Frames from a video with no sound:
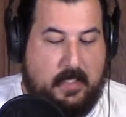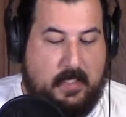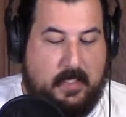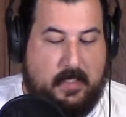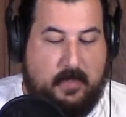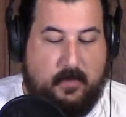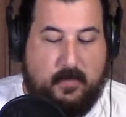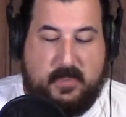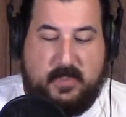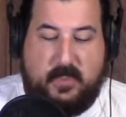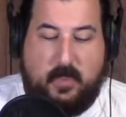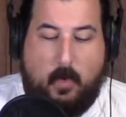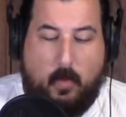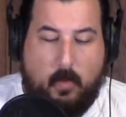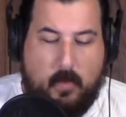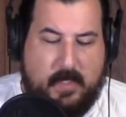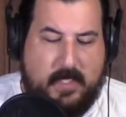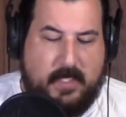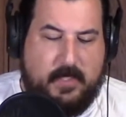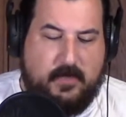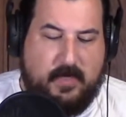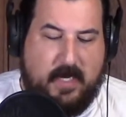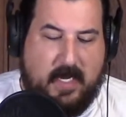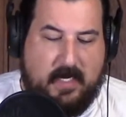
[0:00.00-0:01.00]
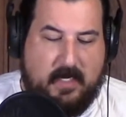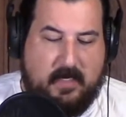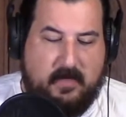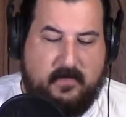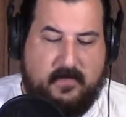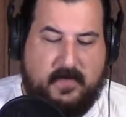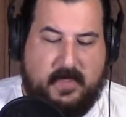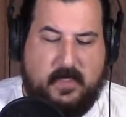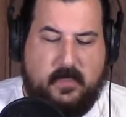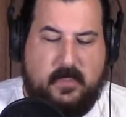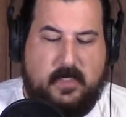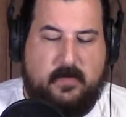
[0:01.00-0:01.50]
It was only track and
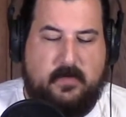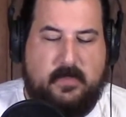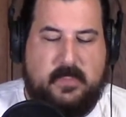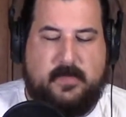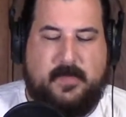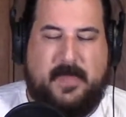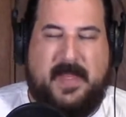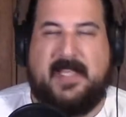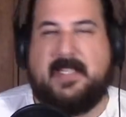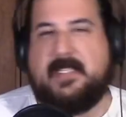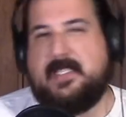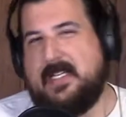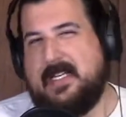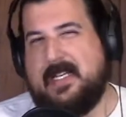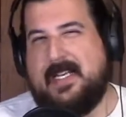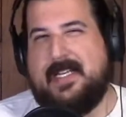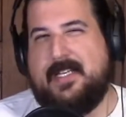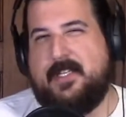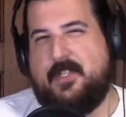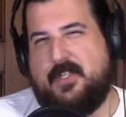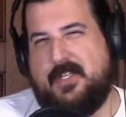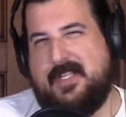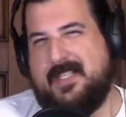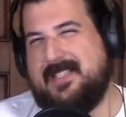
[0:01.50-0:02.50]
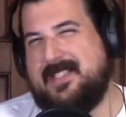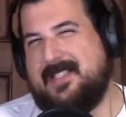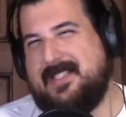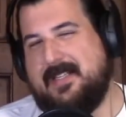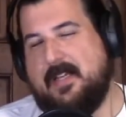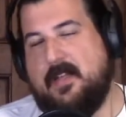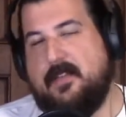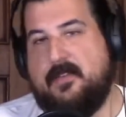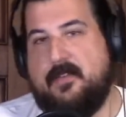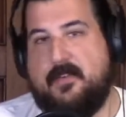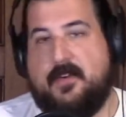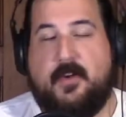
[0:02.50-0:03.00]
field, and it was basically just
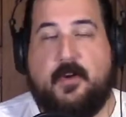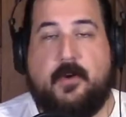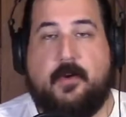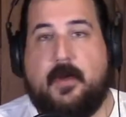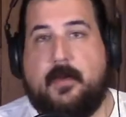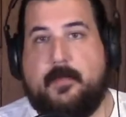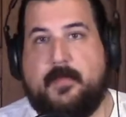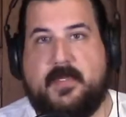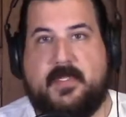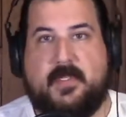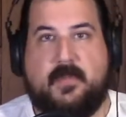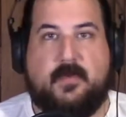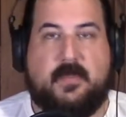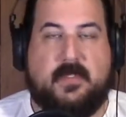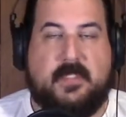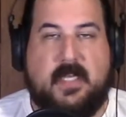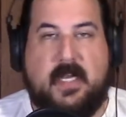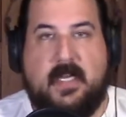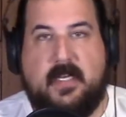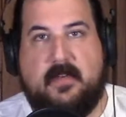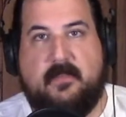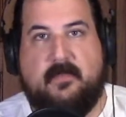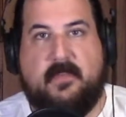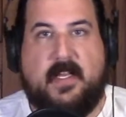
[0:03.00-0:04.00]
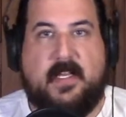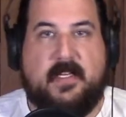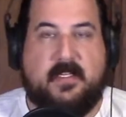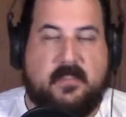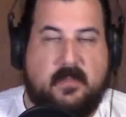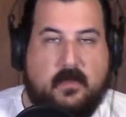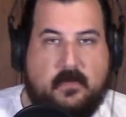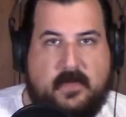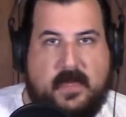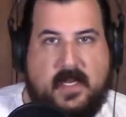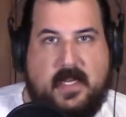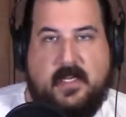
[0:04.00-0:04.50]
Southern Europe. So it was kind of like
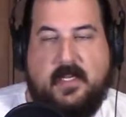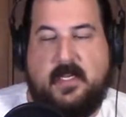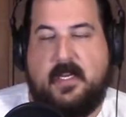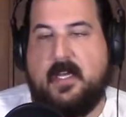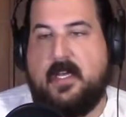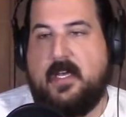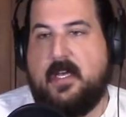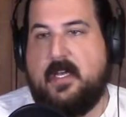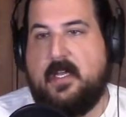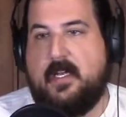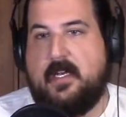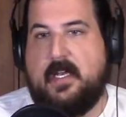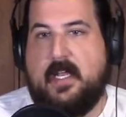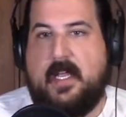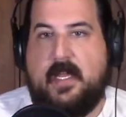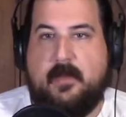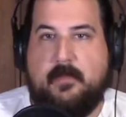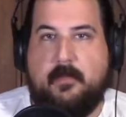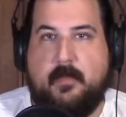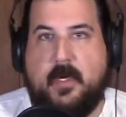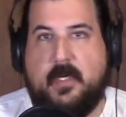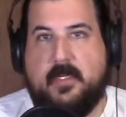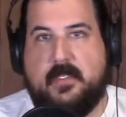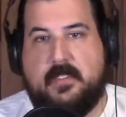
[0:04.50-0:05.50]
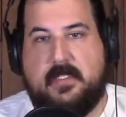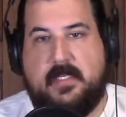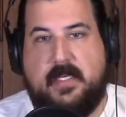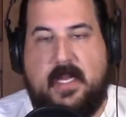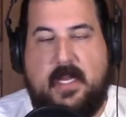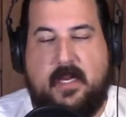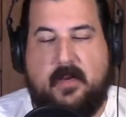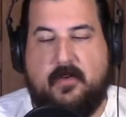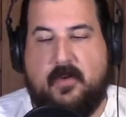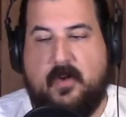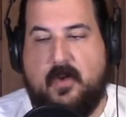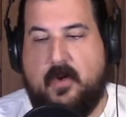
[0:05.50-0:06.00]
Slovenia and like
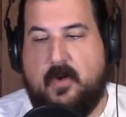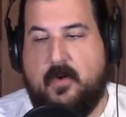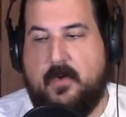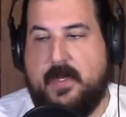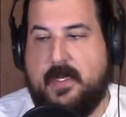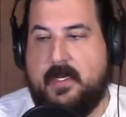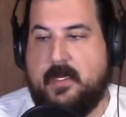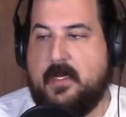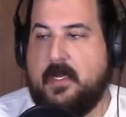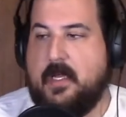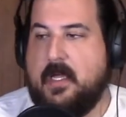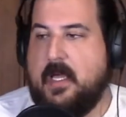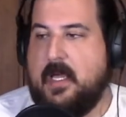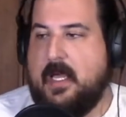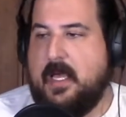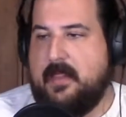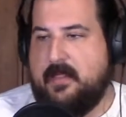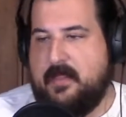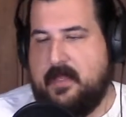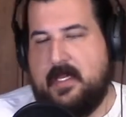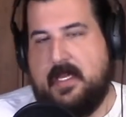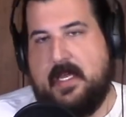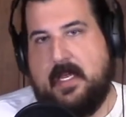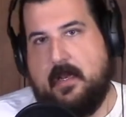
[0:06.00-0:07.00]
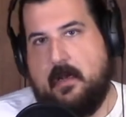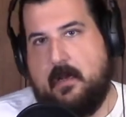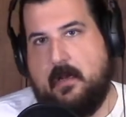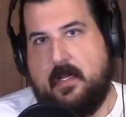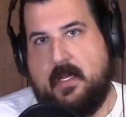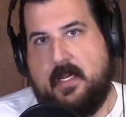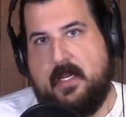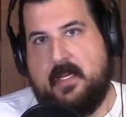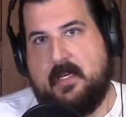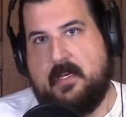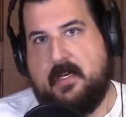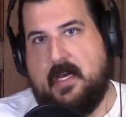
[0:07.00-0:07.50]
Montenegro and I think
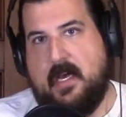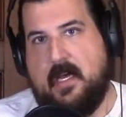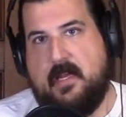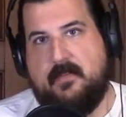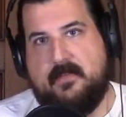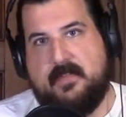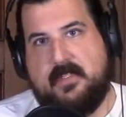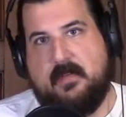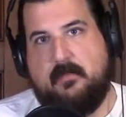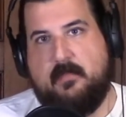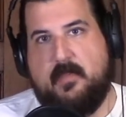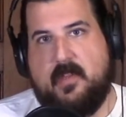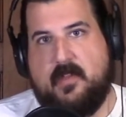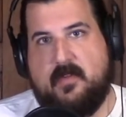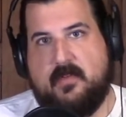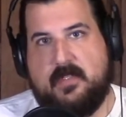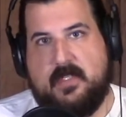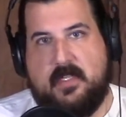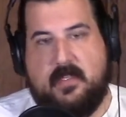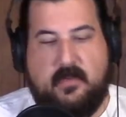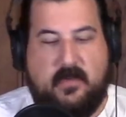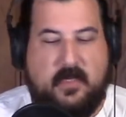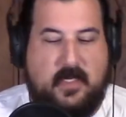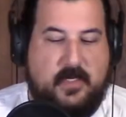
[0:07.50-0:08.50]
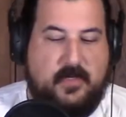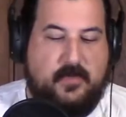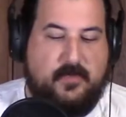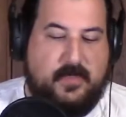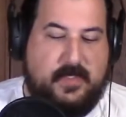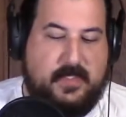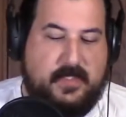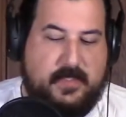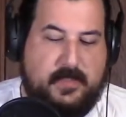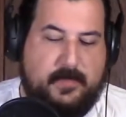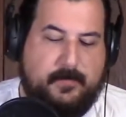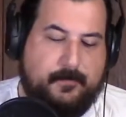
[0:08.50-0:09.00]
Italy and kind of some of those other
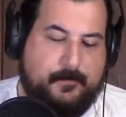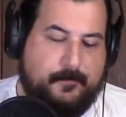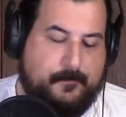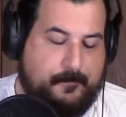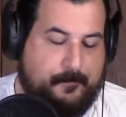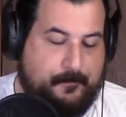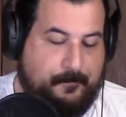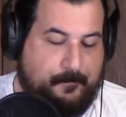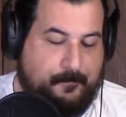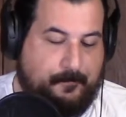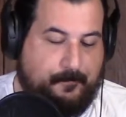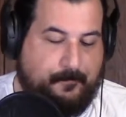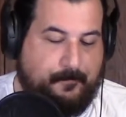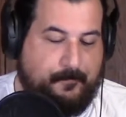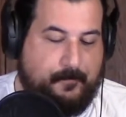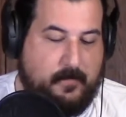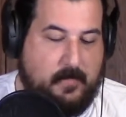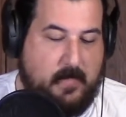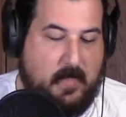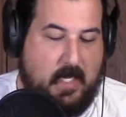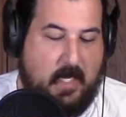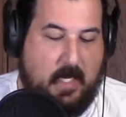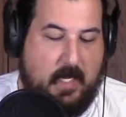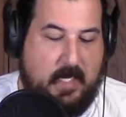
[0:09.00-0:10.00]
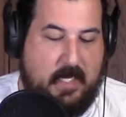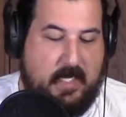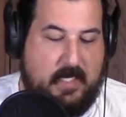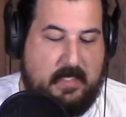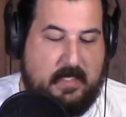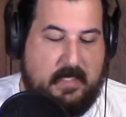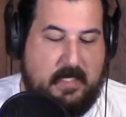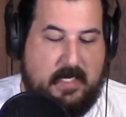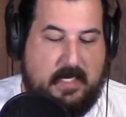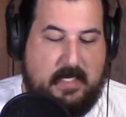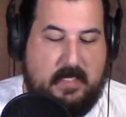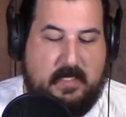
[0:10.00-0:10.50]
countries
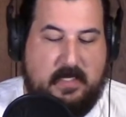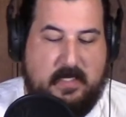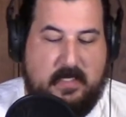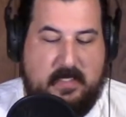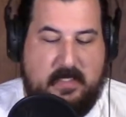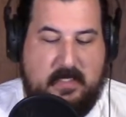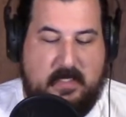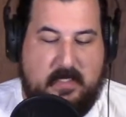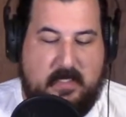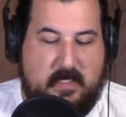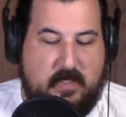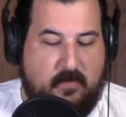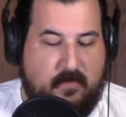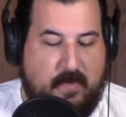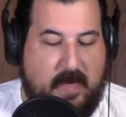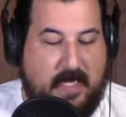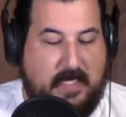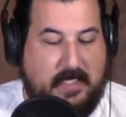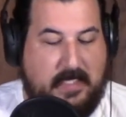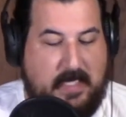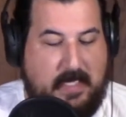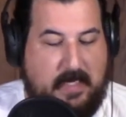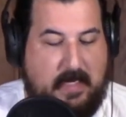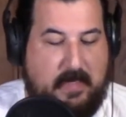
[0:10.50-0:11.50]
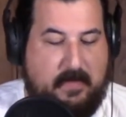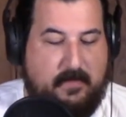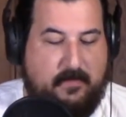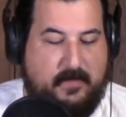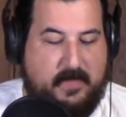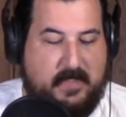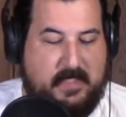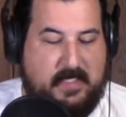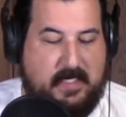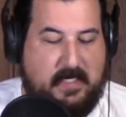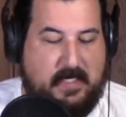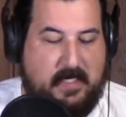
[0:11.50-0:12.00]
in the direct
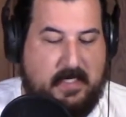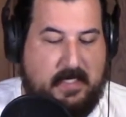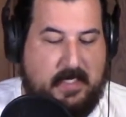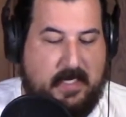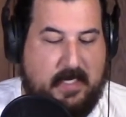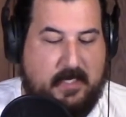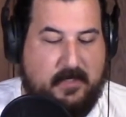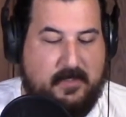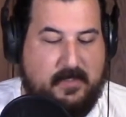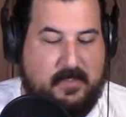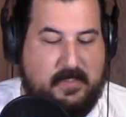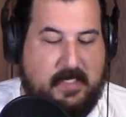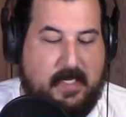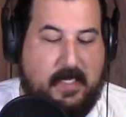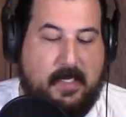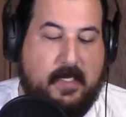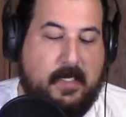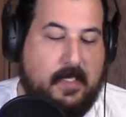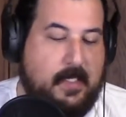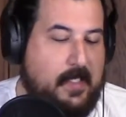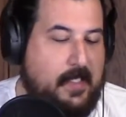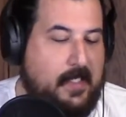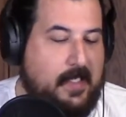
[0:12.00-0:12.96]
vicinity, I should say.